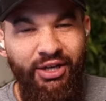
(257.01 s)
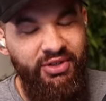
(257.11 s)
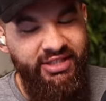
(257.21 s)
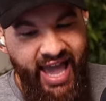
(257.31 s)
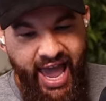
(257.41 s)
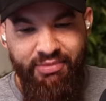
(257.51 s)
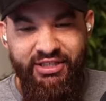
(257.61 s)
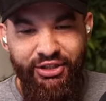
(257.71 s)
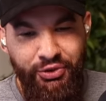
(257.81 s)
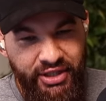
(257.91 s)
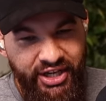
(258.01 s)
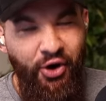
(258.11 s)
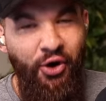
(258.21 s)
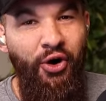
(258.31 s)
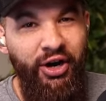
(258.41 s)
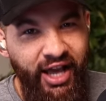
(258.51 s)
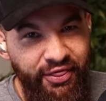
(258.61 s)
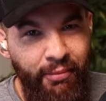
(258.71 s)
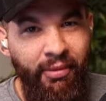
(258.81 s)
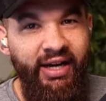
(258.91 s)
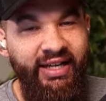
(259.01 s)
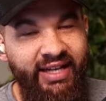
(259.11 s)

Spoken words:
It was absolutely on the money.